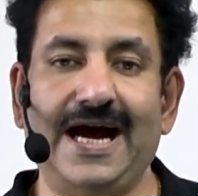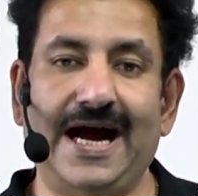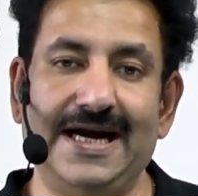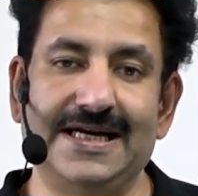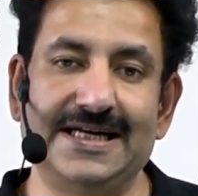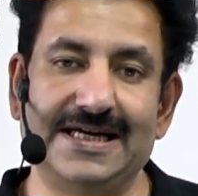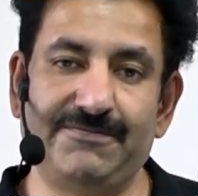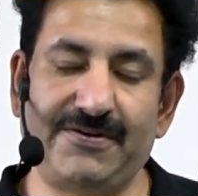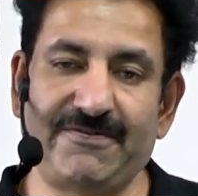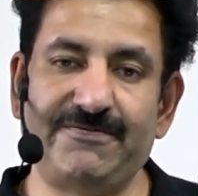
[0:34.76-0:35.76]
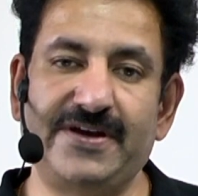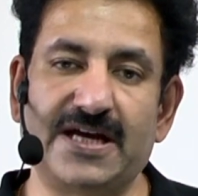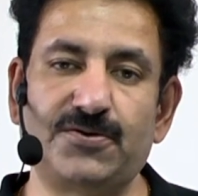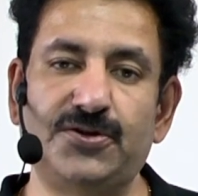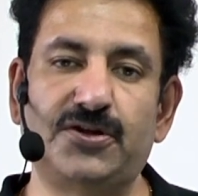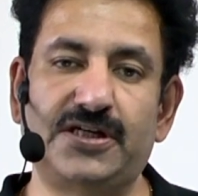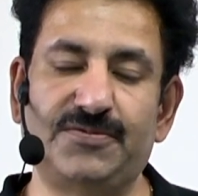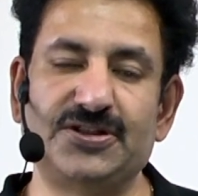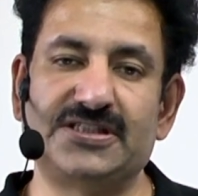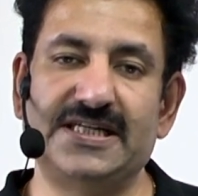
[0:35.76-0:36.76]
And we are going to
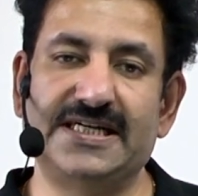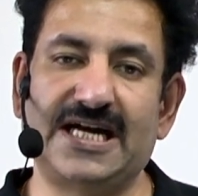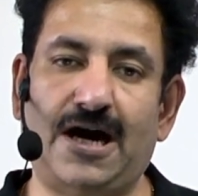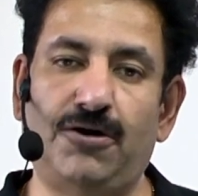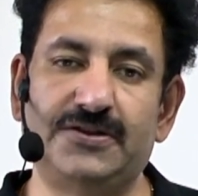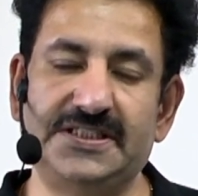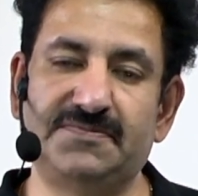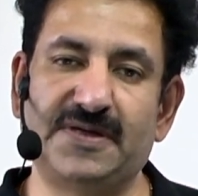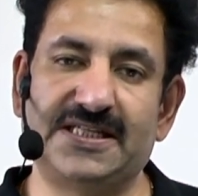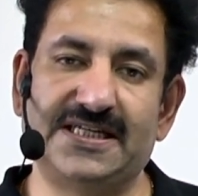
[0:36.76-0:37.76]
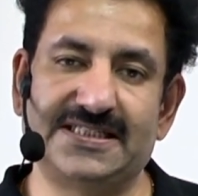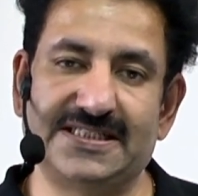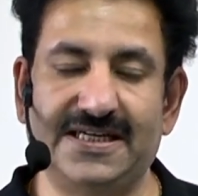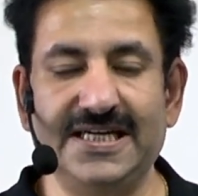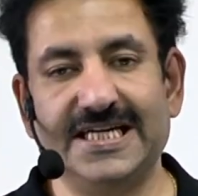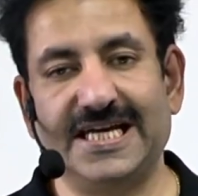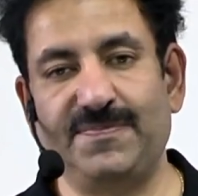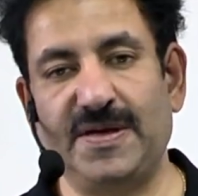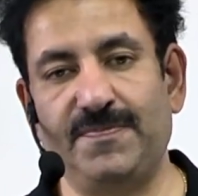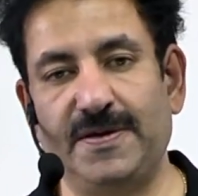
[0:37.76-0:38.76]
demonstrate how these methods can
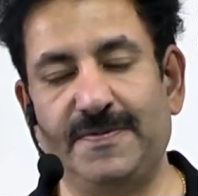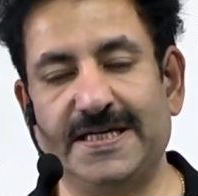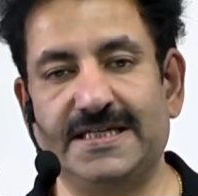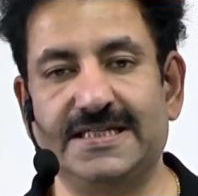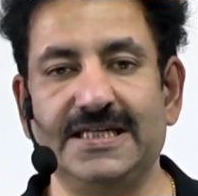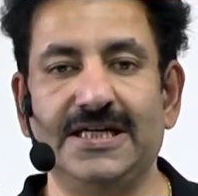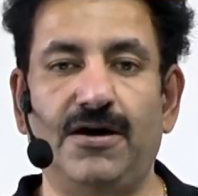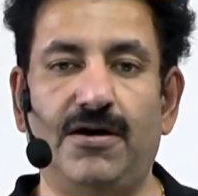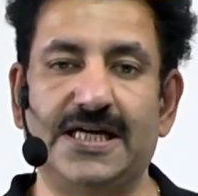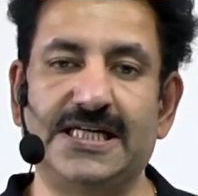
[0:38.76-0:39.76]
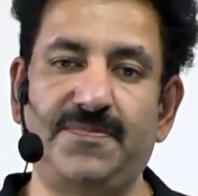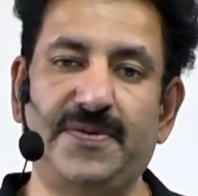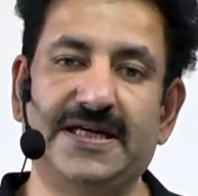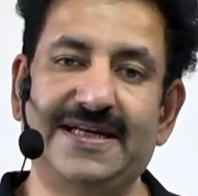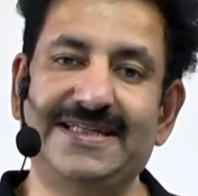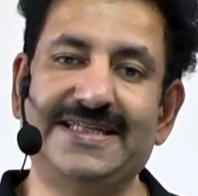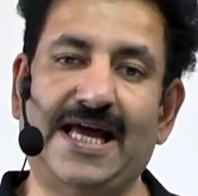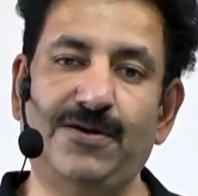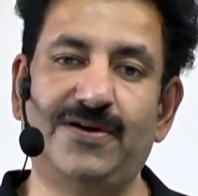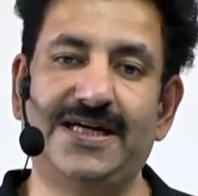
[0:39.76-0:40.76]
be implemented on a typical
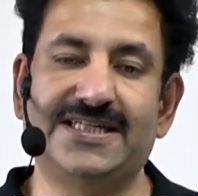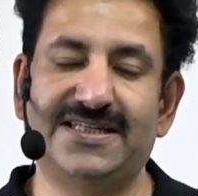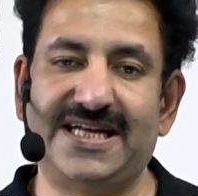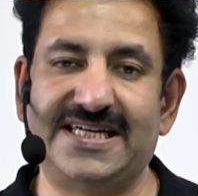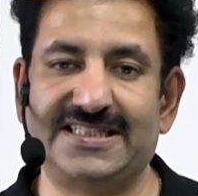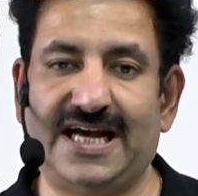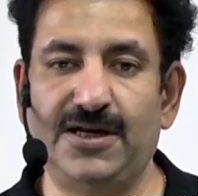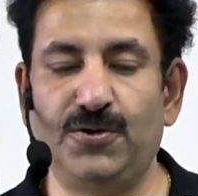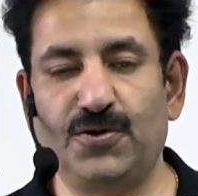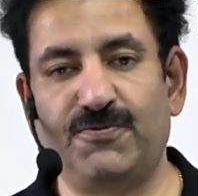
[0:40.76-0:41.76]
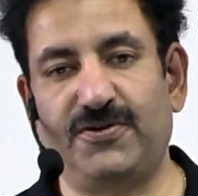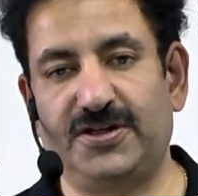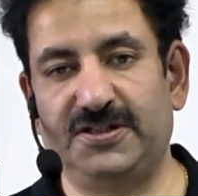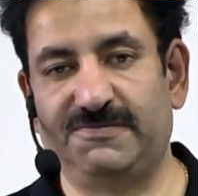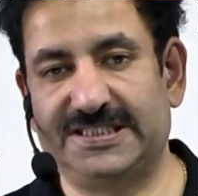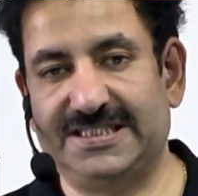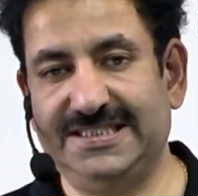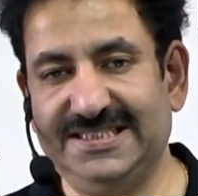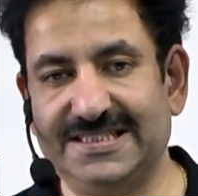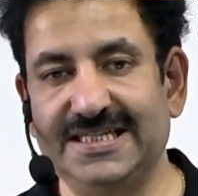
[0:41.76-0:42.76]
calculator that is allowed for
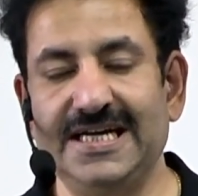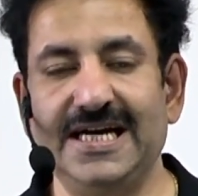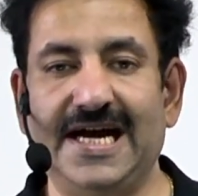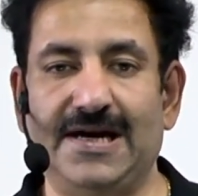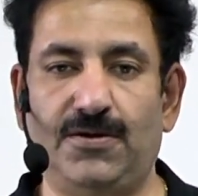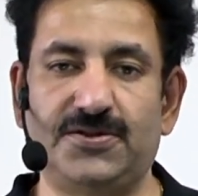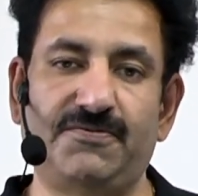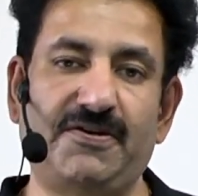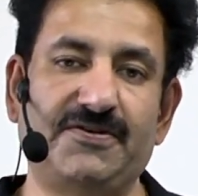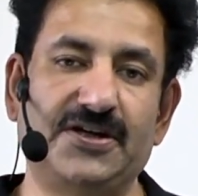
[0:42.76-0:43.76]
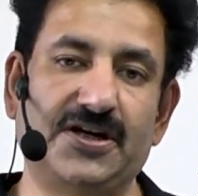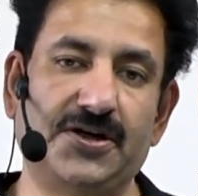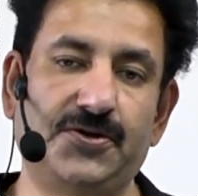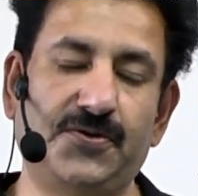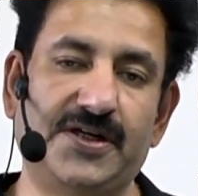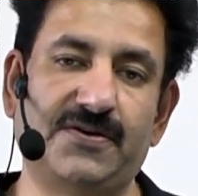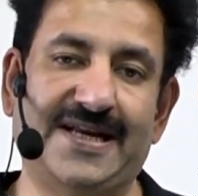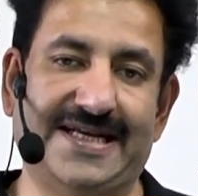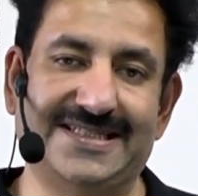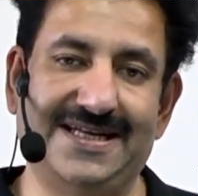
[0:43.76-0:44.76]
universities, and also we would do it on
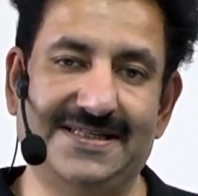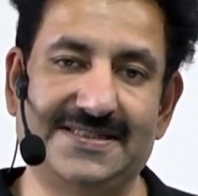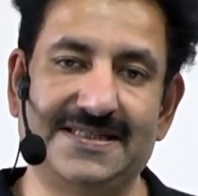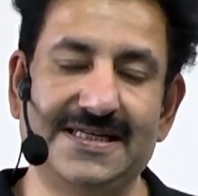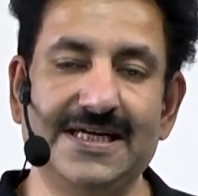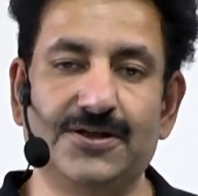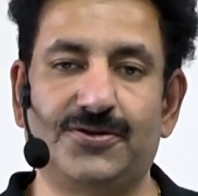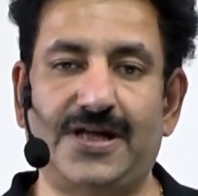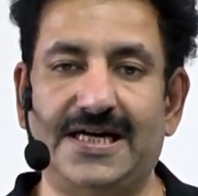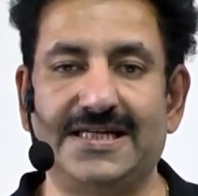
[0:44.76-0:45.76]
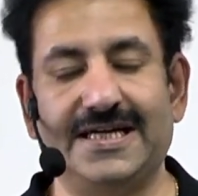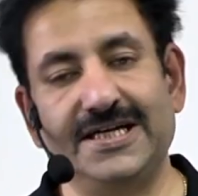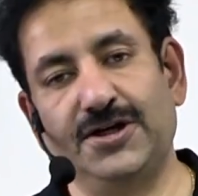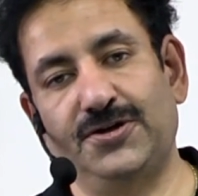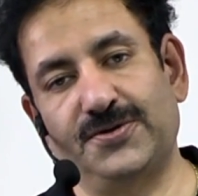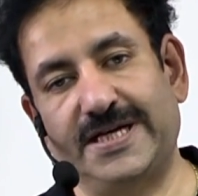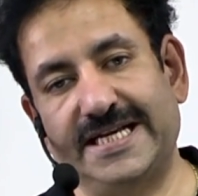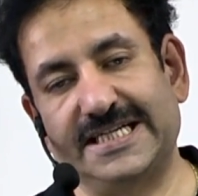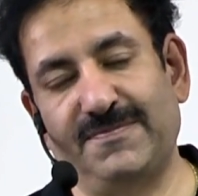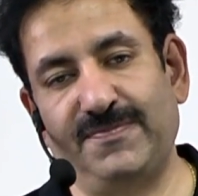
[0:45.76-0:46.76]
XLS so that you
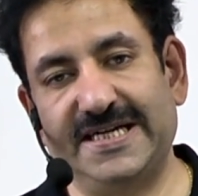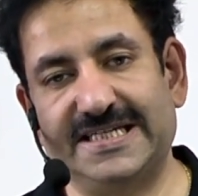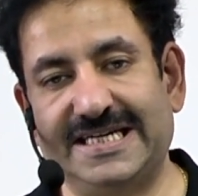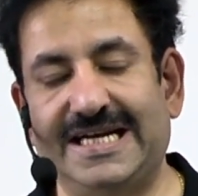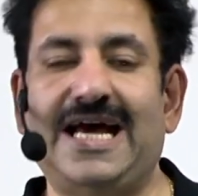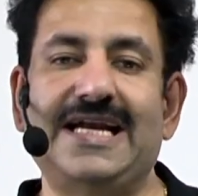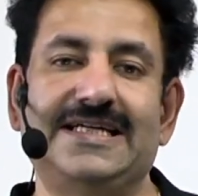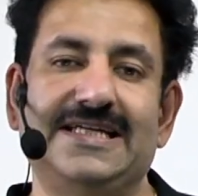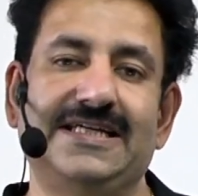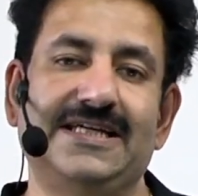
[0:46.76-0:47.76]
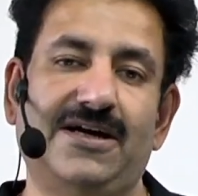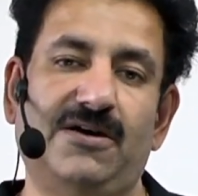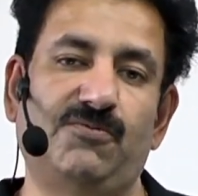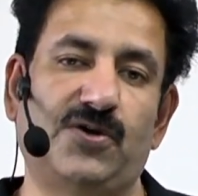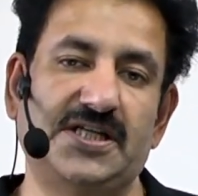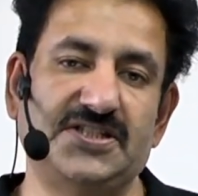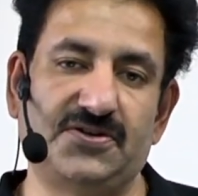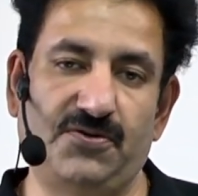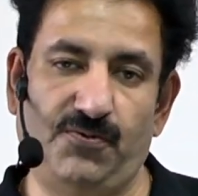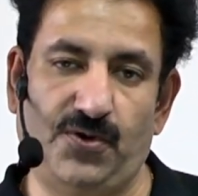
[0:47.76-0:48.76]
gain complete clarity on what is
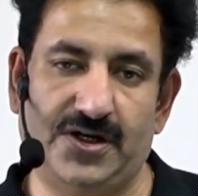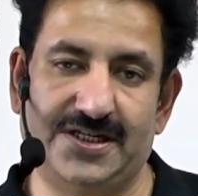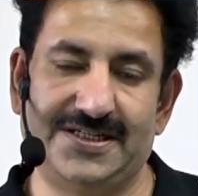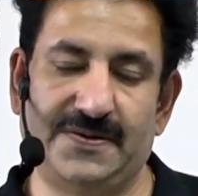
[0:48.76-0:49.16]
what.